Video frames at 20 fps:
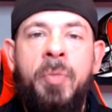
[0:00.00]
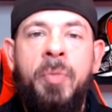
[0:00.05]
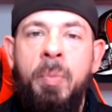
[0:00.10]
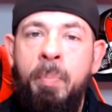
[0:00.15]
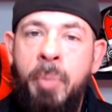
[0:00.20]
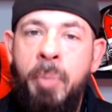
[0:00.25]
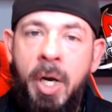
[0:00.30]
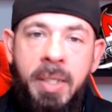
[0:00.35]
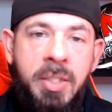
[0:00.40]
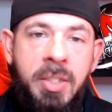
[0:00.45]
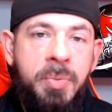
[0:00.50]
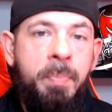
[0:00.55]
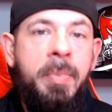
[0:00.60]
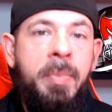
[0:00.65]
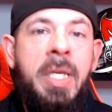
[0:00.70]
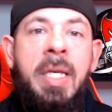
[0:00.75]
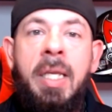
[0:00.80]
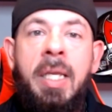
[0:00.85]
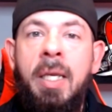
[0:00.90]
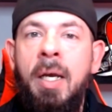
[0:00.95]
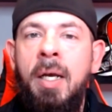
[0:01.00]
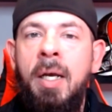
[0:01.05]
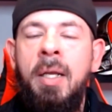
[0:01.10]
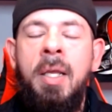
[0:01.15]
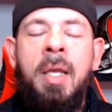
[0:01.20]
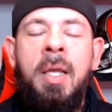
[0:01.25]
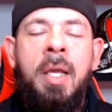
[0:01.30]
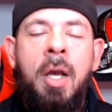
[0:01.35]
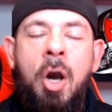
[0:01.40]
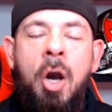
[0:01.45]
Bucs media
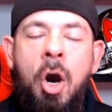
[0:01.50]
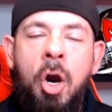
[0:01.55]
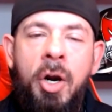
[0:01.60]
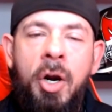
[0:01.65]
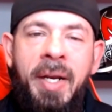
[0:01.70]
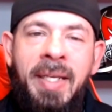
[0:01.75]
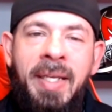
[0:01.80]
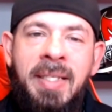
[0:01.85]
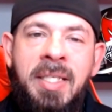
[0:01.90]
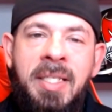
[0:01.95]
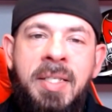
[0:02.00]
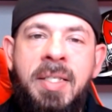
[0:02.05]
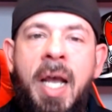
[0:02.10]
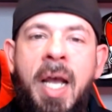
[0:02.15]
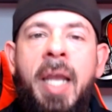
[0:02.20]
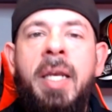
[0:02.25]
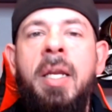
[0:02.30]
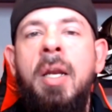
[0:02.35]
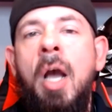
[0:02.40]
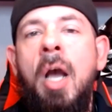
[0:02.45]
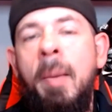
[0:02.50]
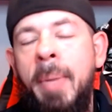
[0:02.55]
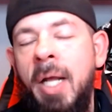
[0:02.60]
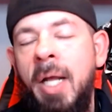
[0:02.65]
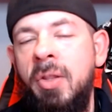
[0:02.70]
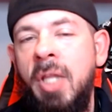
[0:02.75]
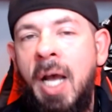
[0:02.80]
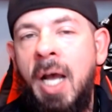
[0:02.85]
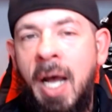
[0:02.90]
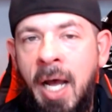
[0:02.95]
are excited about
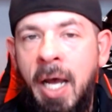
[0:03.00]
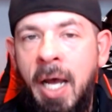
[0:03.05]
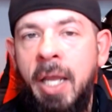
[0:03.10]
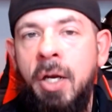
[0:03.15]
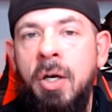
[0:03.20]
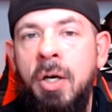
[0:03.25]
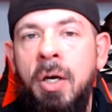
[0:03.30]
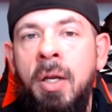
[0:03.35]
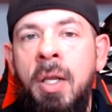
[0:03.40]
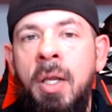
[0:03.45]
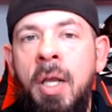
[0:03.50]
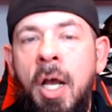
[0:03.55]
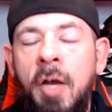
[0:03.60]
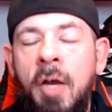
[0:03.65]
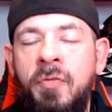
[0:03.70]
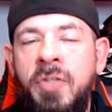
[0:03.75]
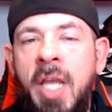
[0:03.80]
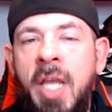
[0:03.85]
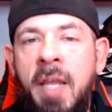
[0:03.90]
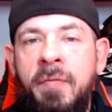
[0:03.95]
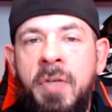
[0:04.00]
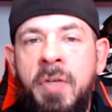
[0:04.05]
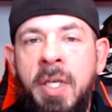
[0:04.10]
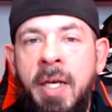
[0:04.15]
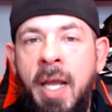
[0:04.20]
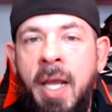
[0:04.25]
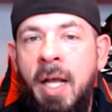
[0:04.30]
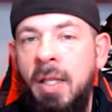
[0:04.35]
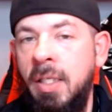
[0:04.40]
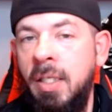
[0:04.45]
the hire of Dave
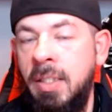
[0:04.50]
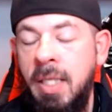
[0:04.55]
Canales.